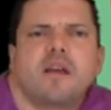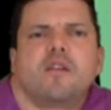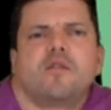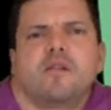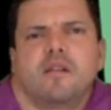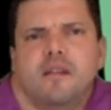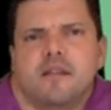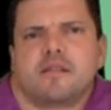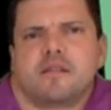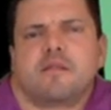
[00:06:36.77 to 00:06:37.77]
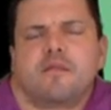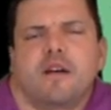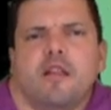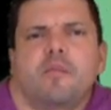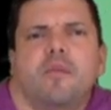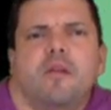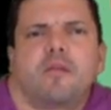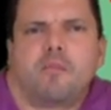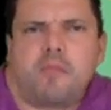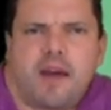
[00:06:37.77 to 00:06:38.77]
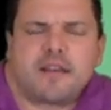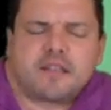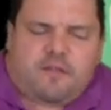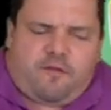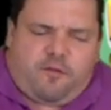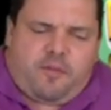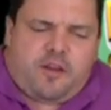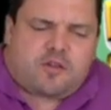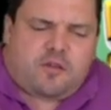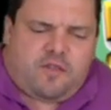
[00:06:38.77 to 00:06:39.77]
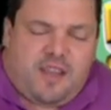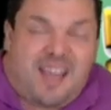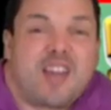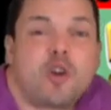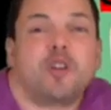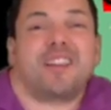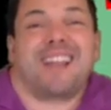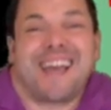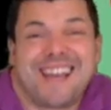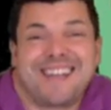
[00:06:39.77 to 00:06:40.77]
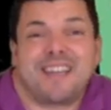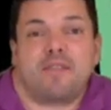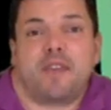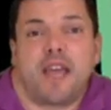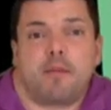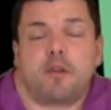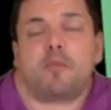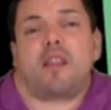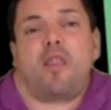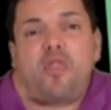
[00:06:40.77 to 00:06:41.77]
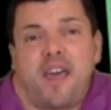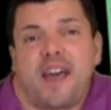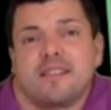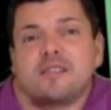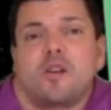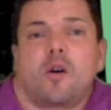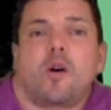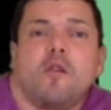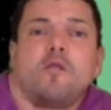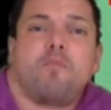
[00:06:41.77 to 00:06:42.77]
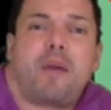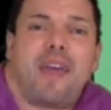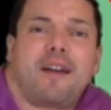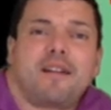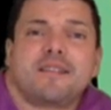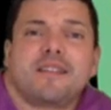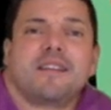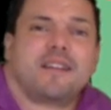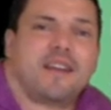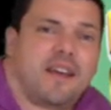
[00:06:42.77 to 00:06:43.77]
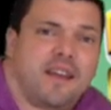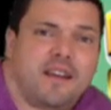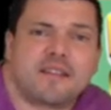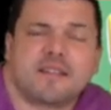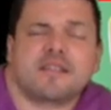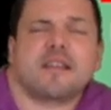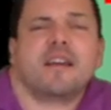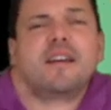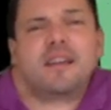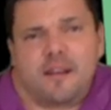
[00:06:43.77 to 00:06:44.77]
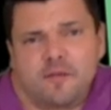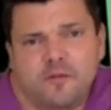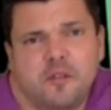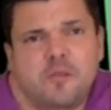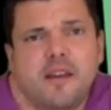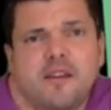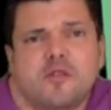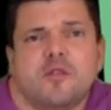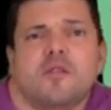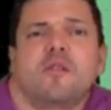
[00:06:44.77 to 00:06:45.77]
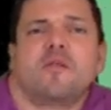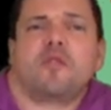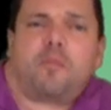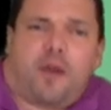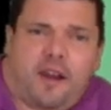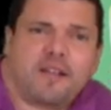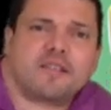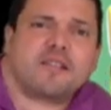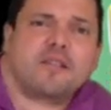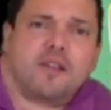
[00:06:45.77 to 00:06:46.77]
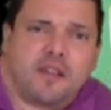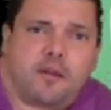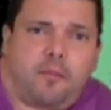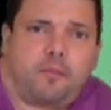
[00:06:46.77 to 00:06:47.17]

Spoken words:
you can easily develop massive inflammation of the inner lining of the abdomen, and that's called peritonitis, inflammation of the peritoneum.